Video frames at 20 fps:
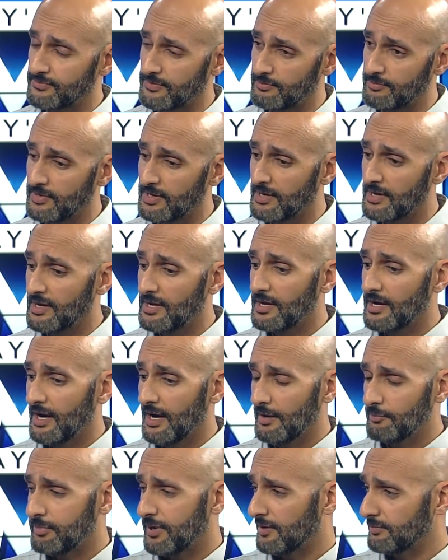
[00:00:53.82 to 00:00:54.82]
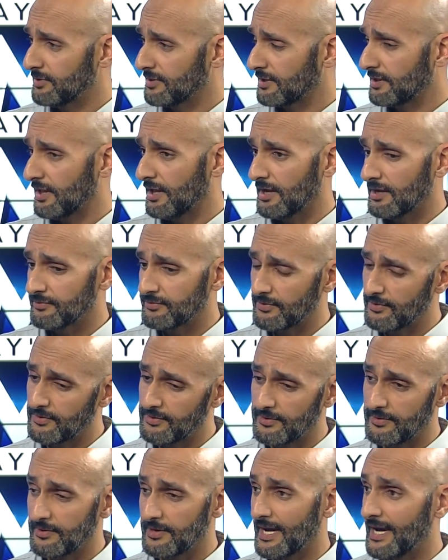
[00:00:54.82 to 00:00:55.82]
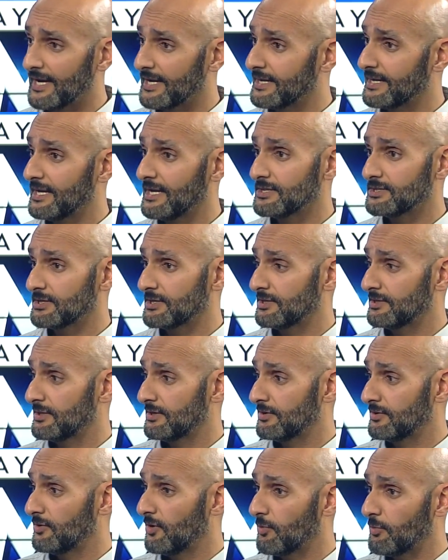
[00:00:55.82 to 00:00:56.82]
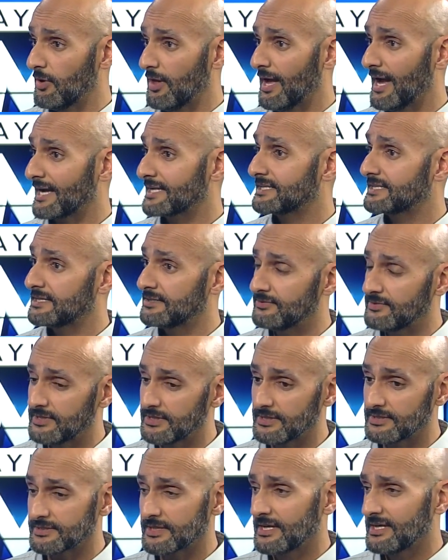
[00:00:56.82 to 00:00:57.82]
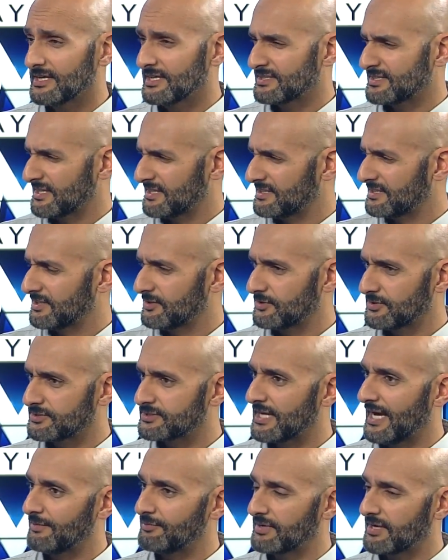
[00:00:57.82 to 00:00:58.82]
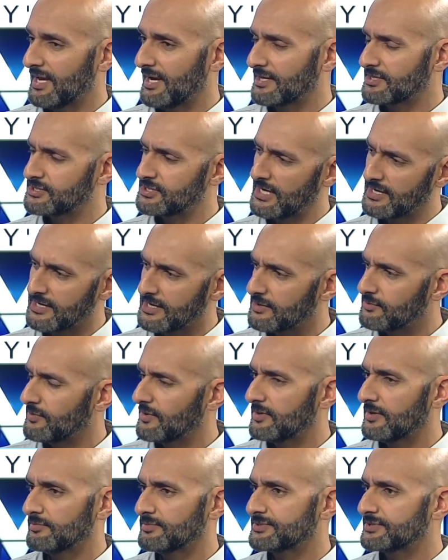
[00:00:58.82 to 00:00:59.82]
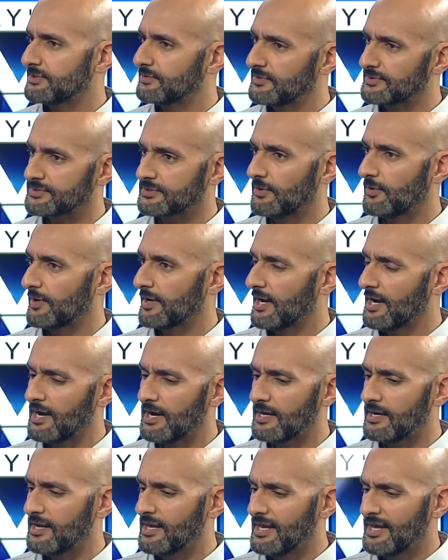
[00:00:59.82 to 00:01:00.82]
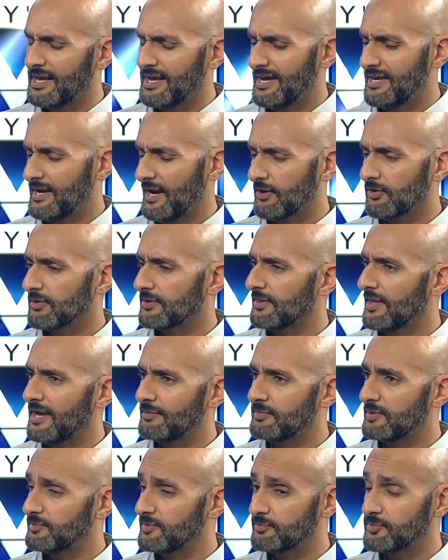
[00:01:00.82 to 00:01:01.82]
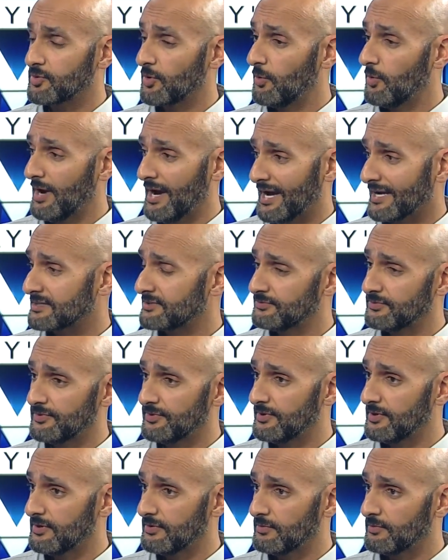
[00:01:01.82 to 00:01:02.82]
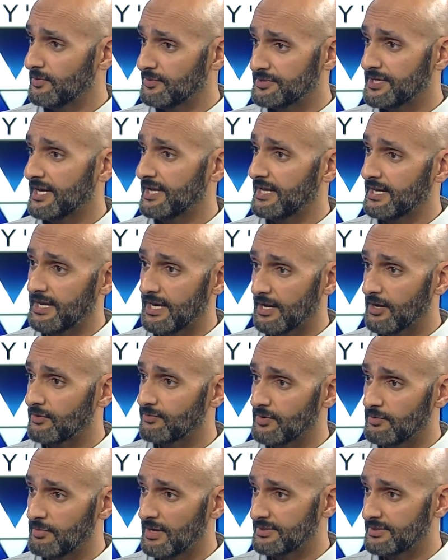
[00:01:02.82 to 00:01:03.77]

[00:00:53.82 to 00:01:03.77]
from uh, public life, whether they're not engaging in their normal activities, it's a good time to kind of check in with them, see what's going on. And not only that, but be proactive with your with taking care of your